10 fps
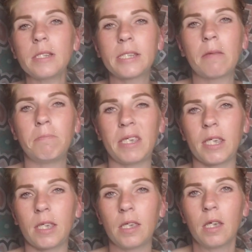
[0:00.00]
to
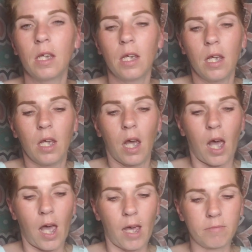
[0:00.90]
me,
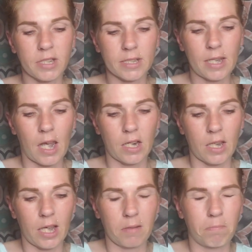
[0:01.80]
I'm just kind of
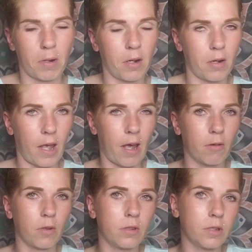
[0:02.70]
like burnt
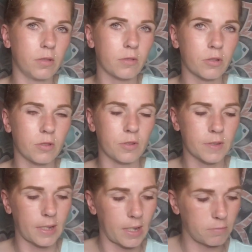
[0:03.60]
out on
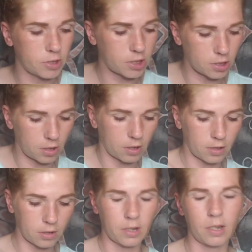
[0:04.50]
neutrals, and I'm
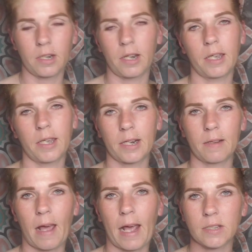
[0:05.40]
sure it ain't going to
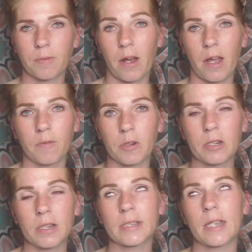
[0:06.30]
last forever
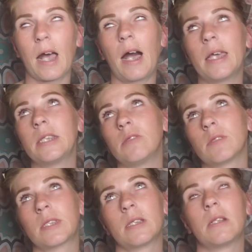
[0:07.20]
because I
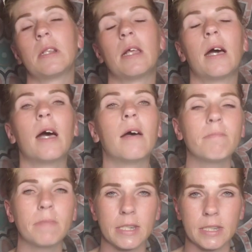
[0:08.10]
used to love
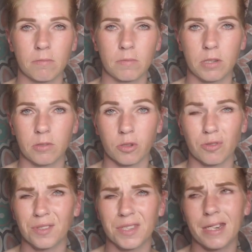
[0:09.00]
me some
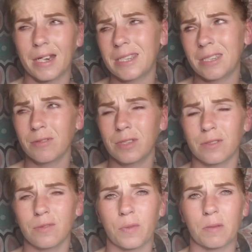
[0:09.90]
neutrals, and I still
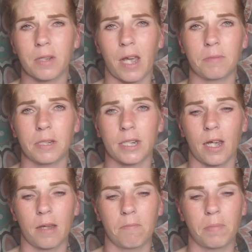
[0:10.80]
do from time to
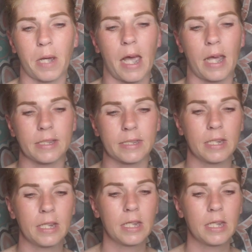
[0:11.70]
time, but